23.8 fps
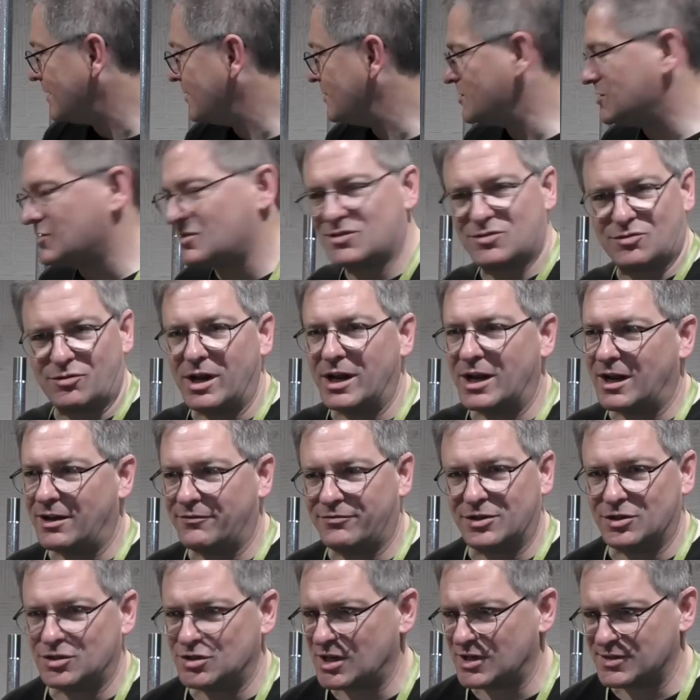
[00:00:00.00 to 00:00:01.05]
This is straight
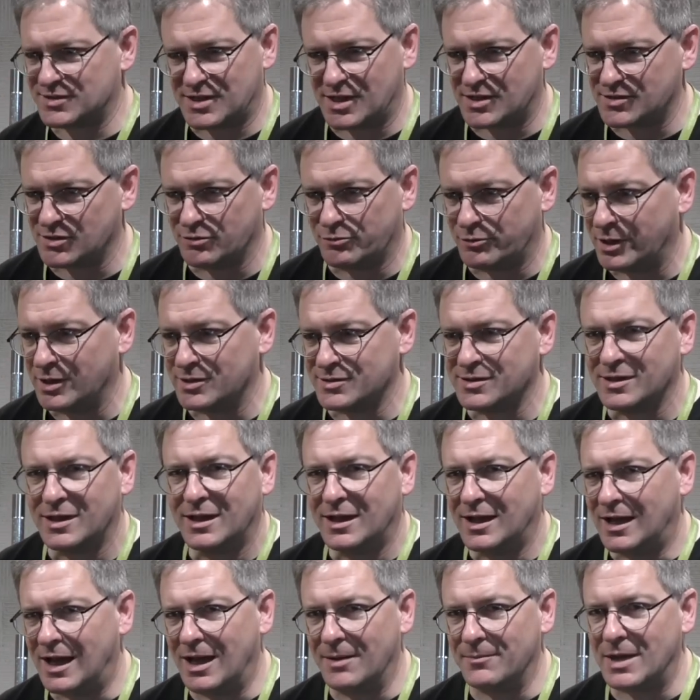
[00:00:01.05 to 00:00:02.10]
off the chest as it was.
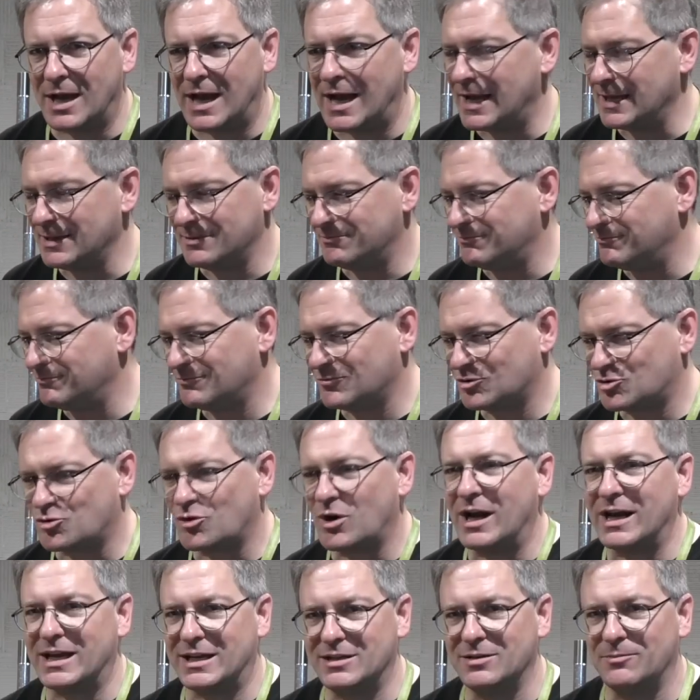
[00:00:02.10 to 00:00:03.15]
I'm not
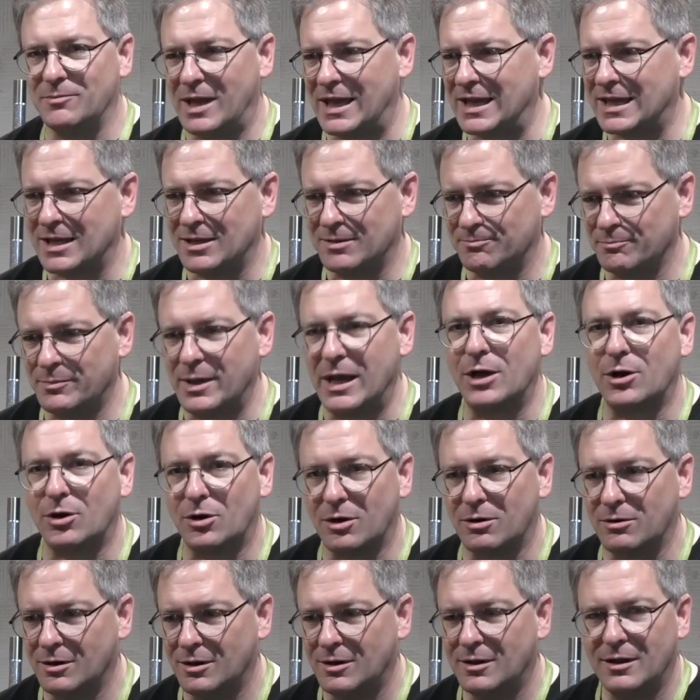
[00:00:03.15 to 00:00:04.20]
trying to make it
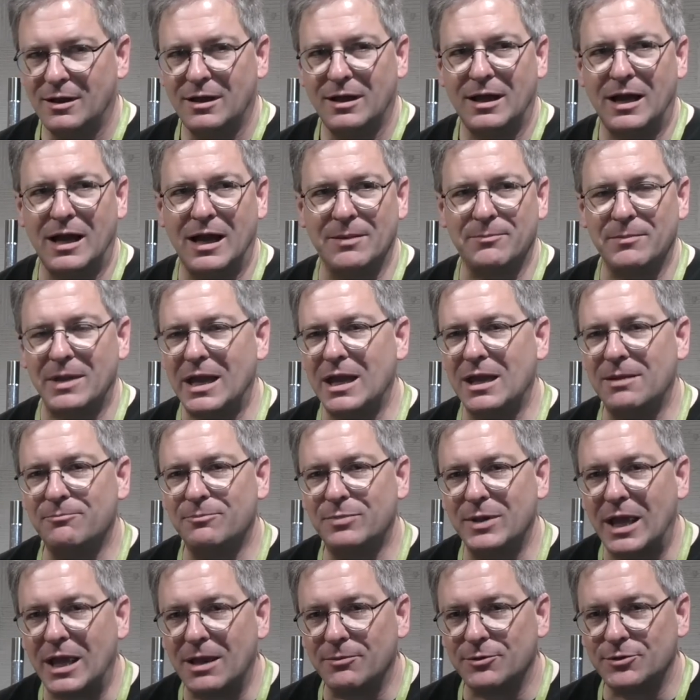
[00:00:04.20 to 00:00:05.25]
better. I may
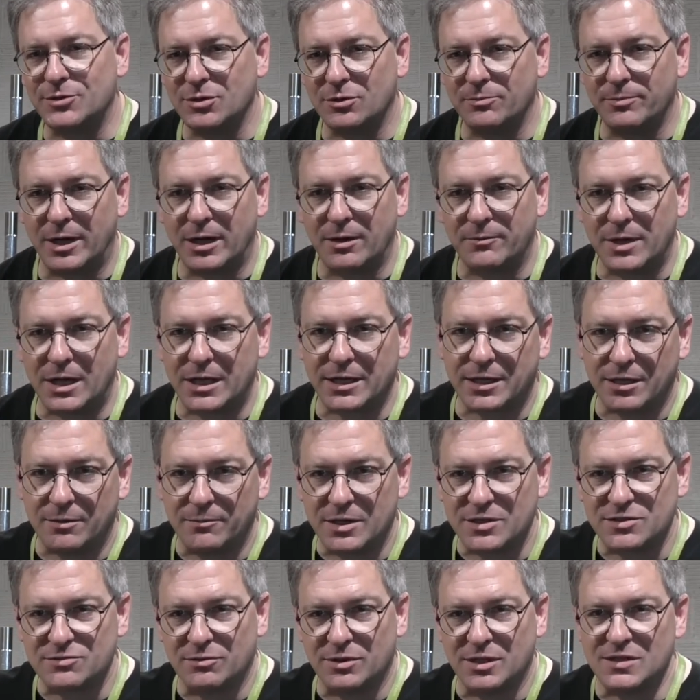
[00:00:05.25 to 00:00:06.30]
be able to, but I'm not going to
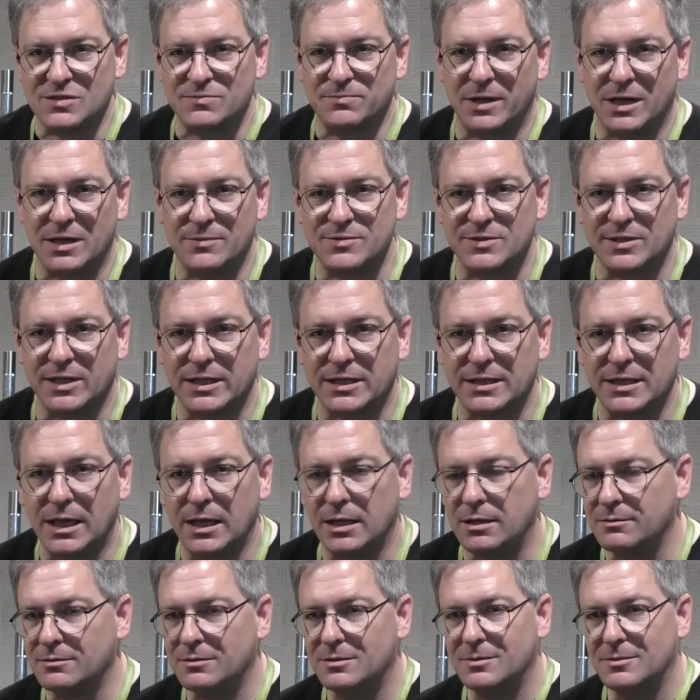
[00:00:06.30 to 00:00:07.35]
mess with these pipes like
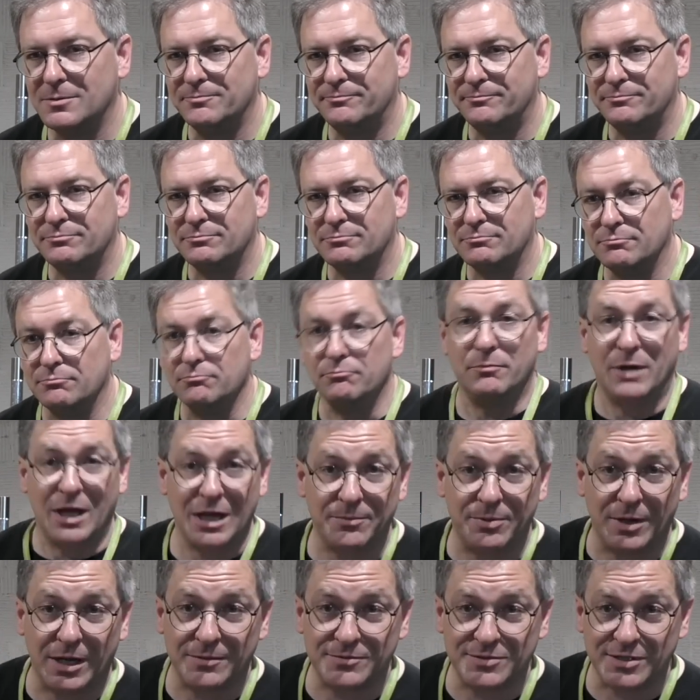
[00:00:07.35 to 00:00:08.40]
that.
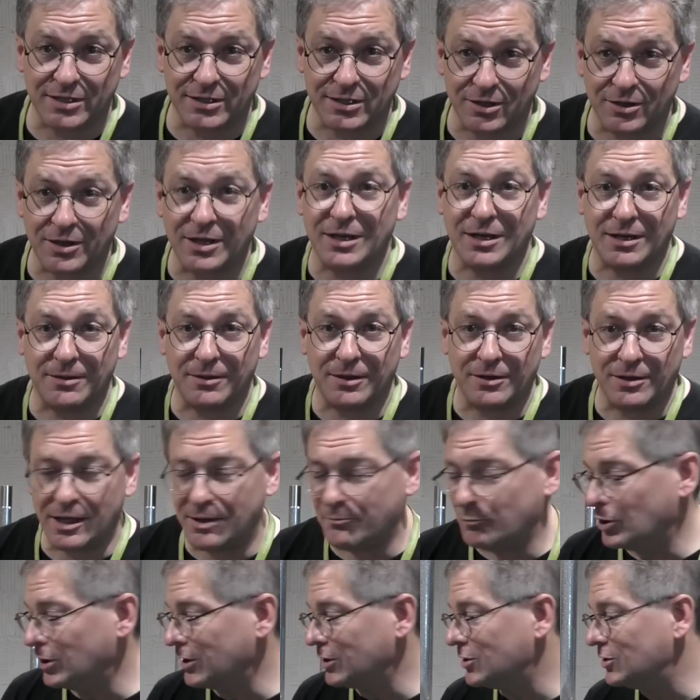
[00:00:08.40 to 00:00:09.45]
High pipes on the other hand,
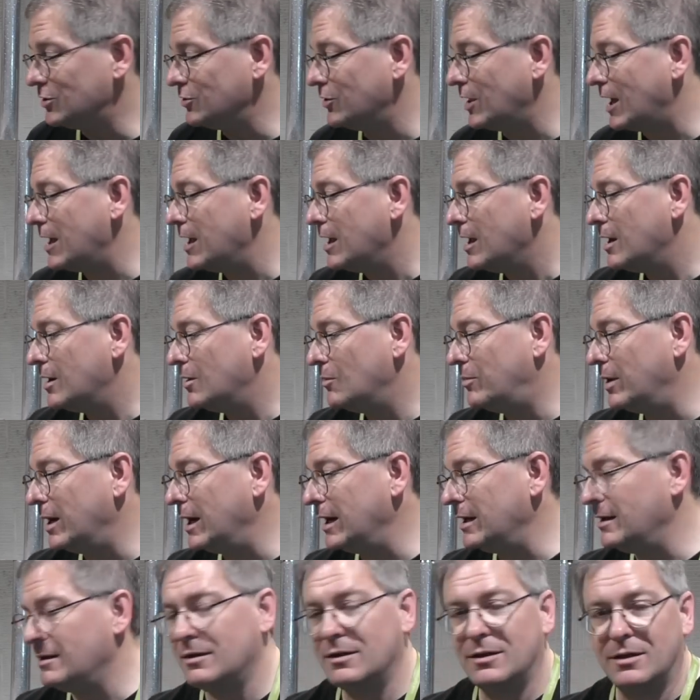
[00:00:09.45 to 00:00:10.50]
I'm willing to do that.
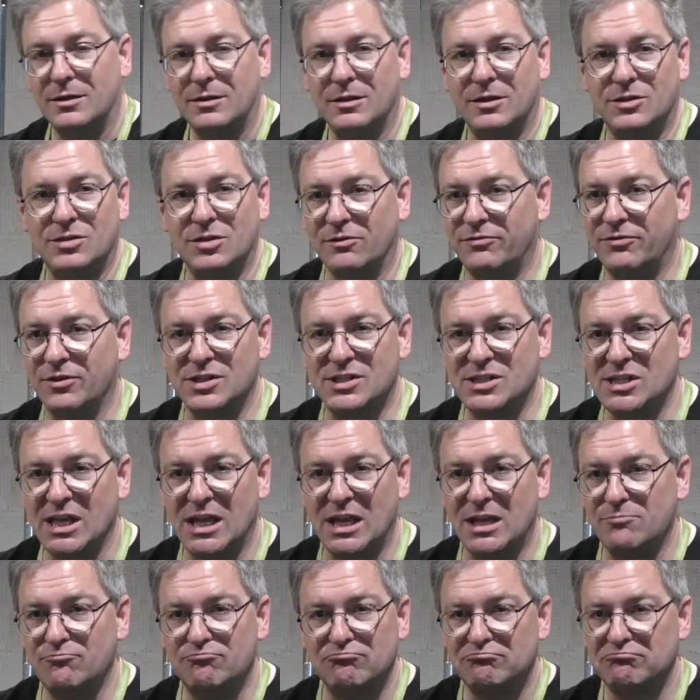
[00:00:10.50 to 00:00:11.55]
But the 2-foot
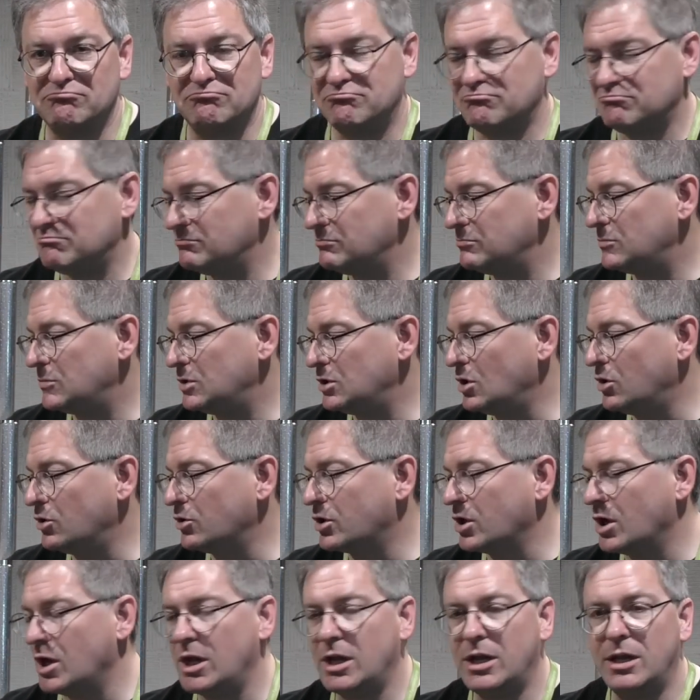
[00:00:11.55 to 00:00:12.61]
C, no
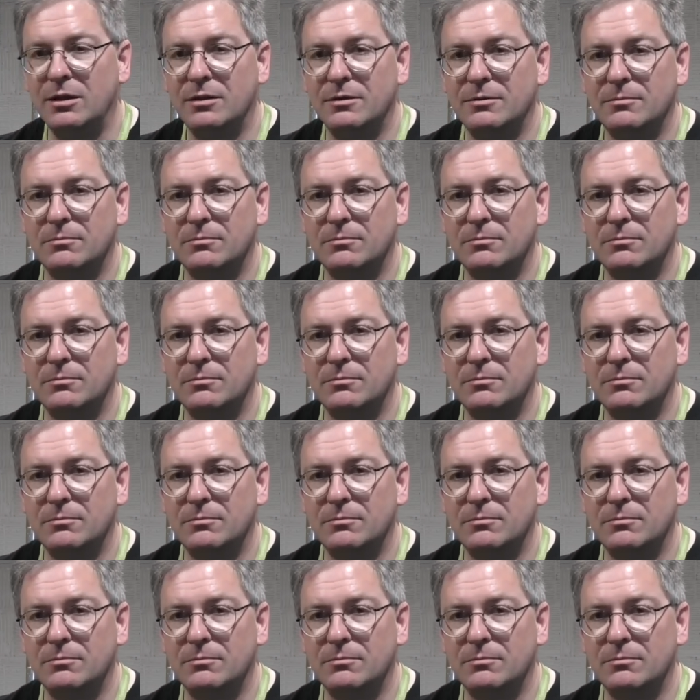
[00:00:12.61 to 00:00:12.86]
good.